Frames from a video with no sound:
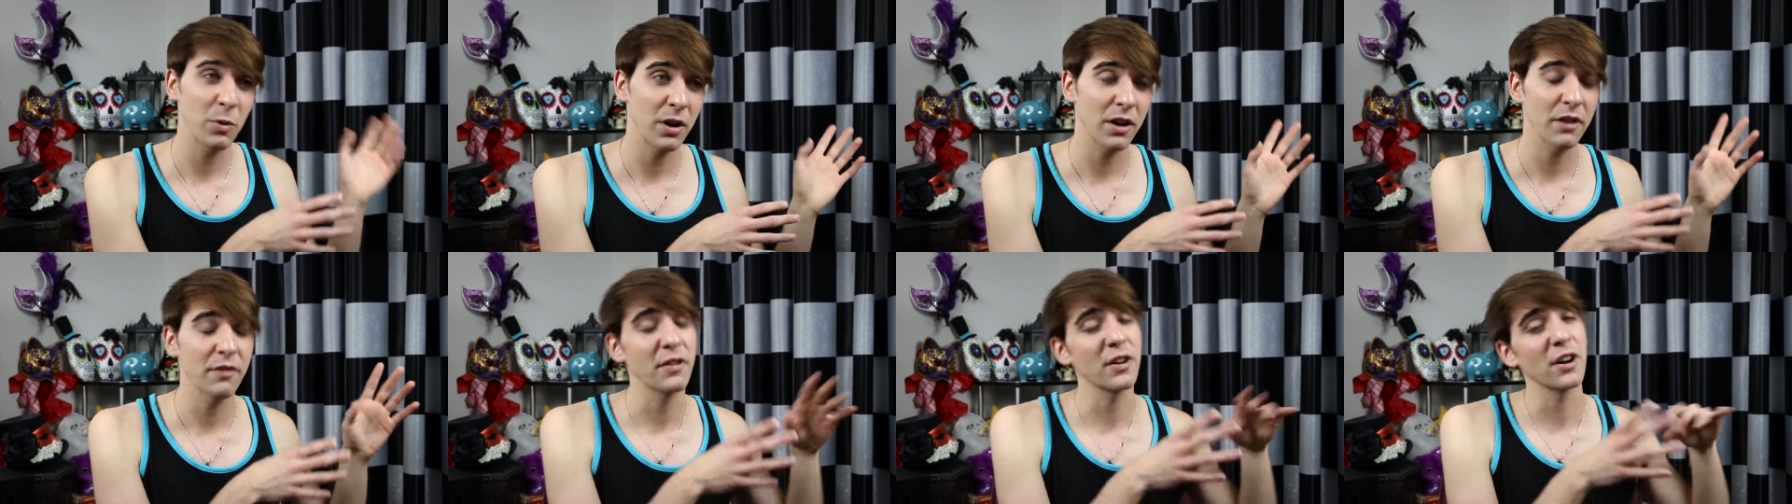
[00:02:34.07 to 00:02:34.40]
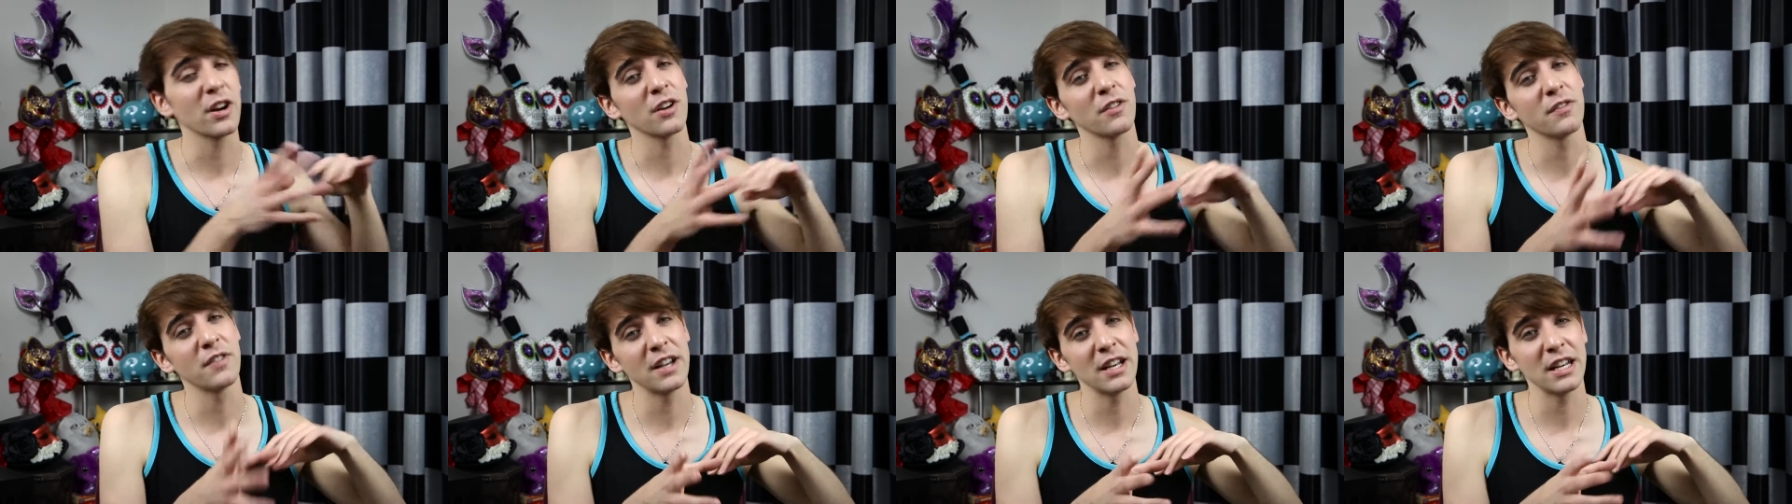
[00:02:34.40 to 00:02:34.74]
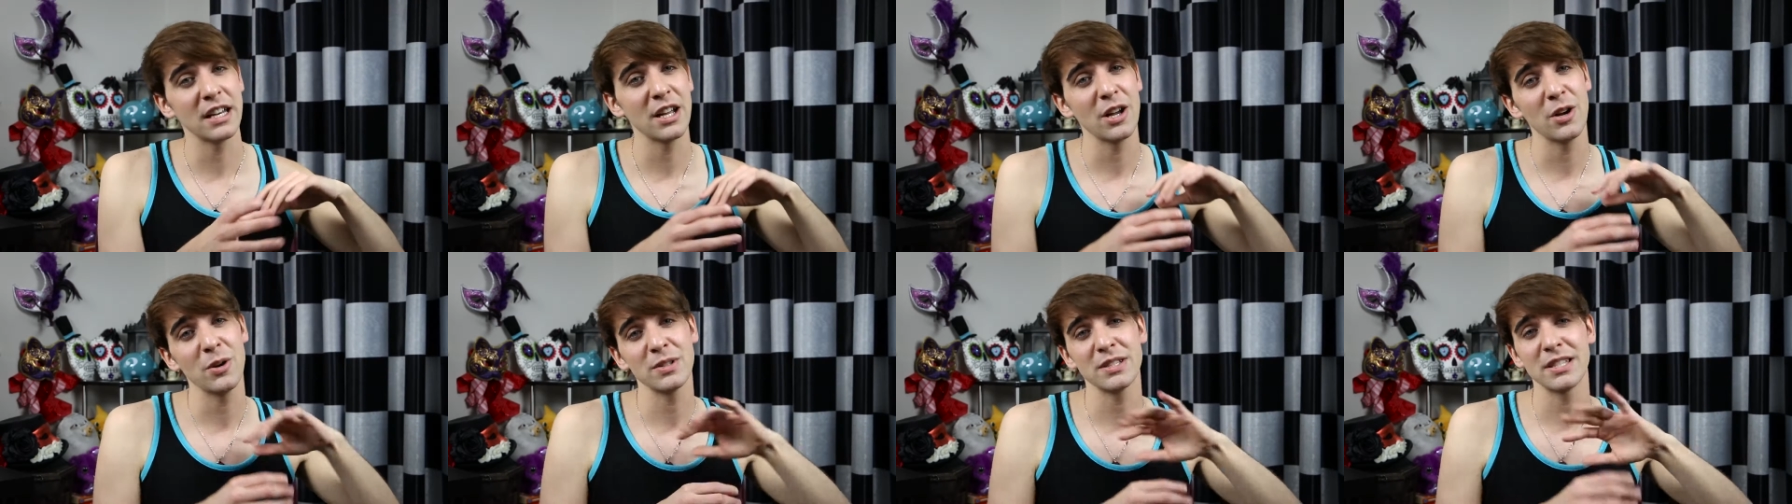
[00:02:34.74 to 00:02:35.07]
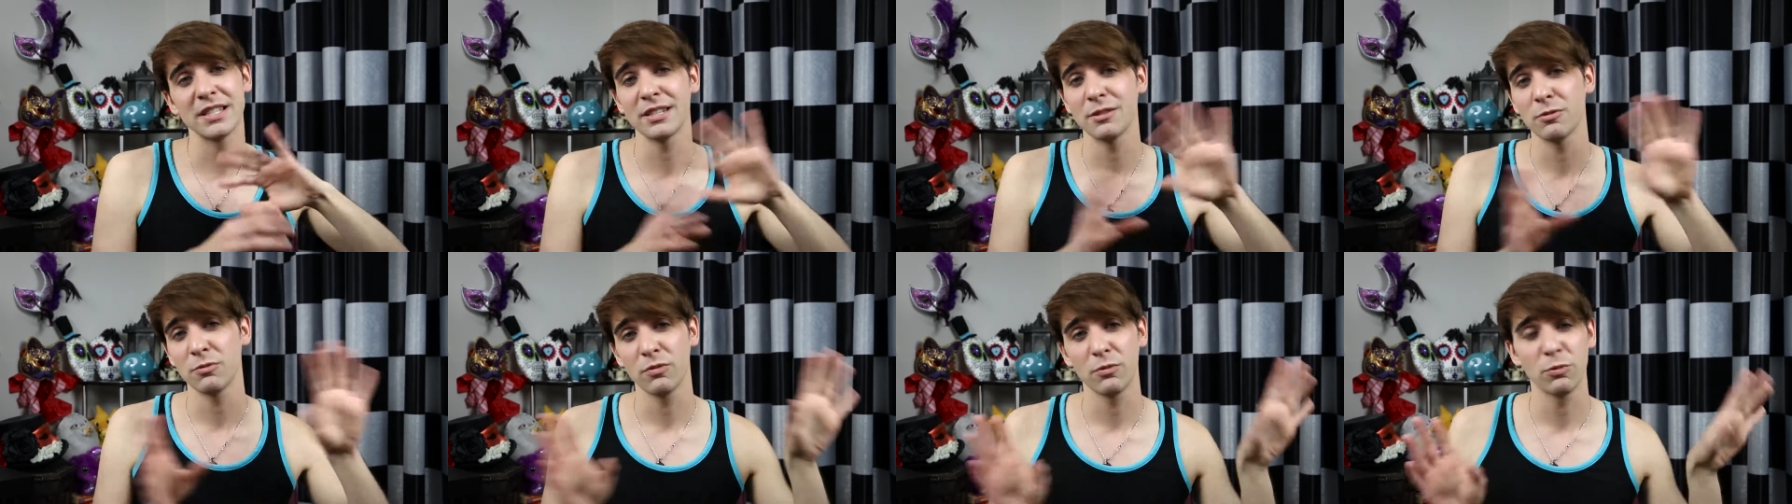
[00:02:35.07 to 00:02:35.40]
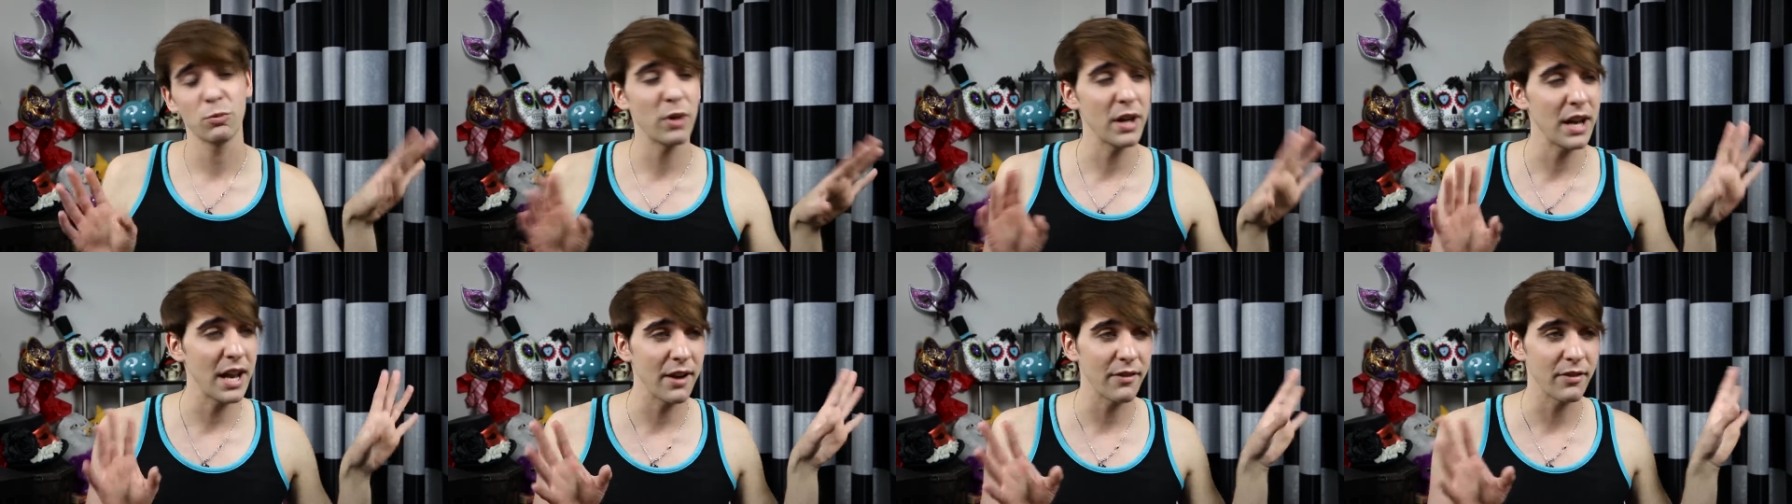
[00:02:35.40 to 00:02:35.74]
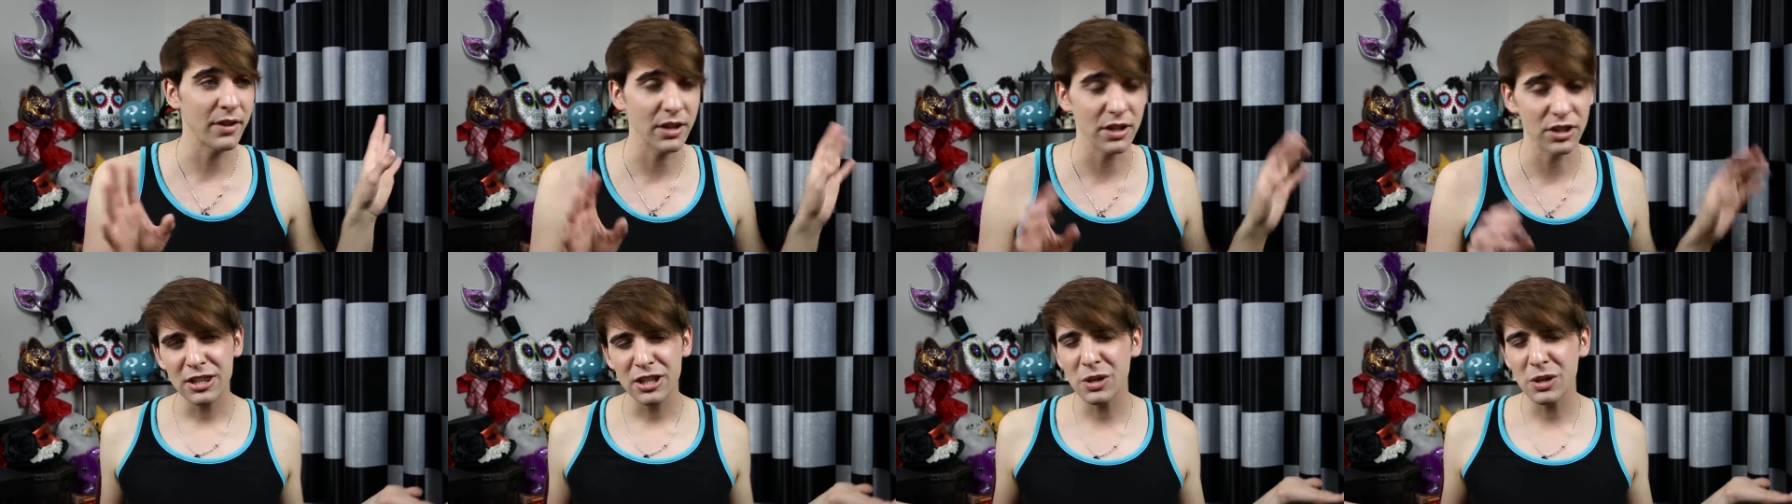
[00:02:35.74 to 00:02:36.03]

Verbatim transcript: work for her videos and whatever.